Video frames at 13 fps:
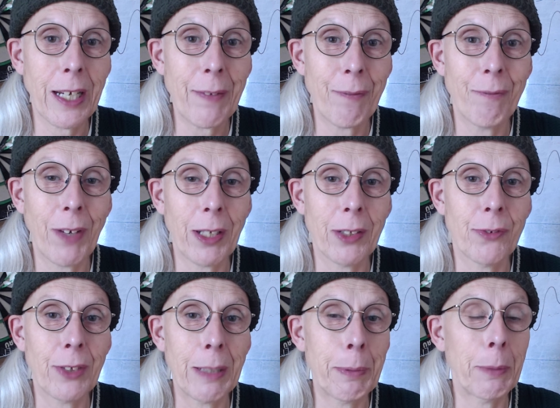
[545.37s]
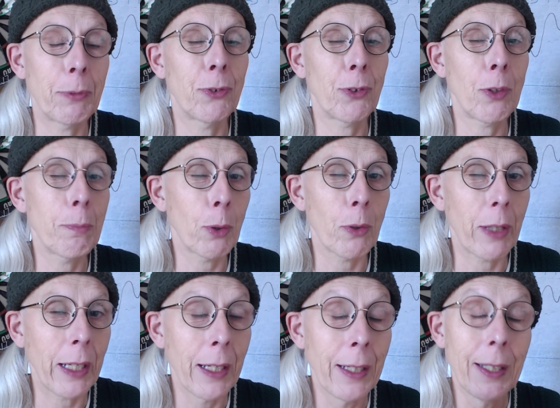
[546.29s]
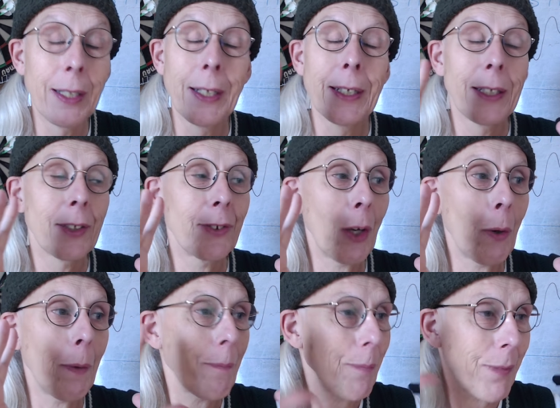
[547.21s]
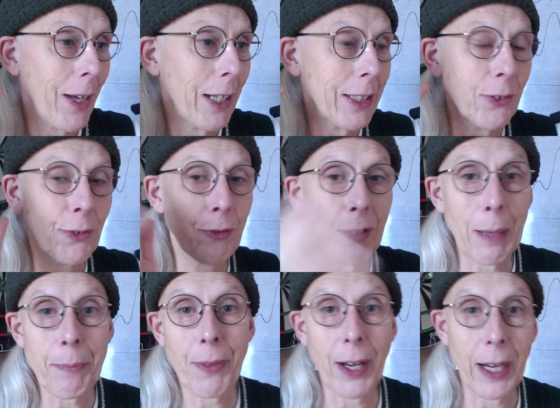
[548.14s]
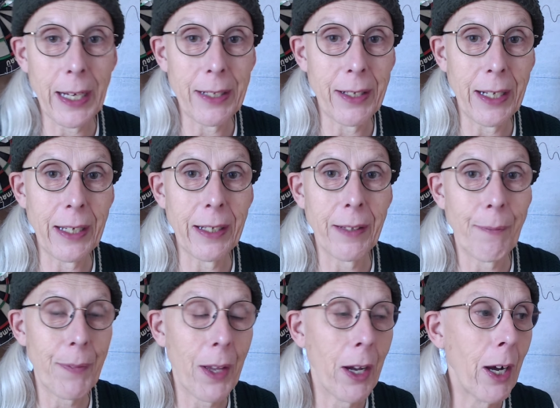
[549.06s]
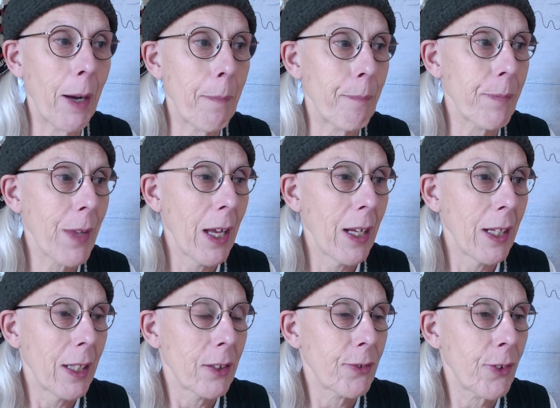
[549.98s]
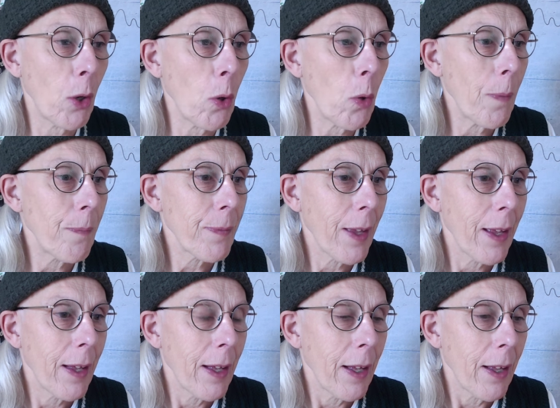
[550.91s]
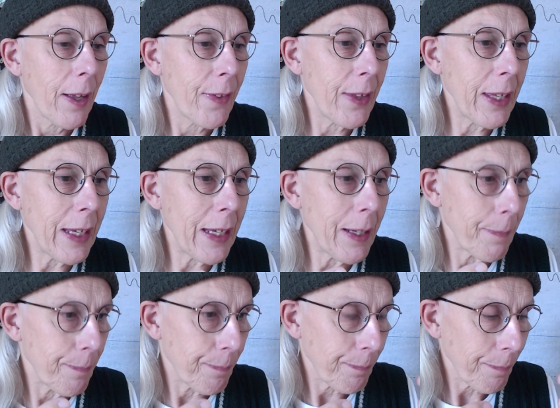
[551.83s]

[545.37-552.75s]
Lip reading: I even fell asleep. It was so boring. So I just scrapped that idea. So the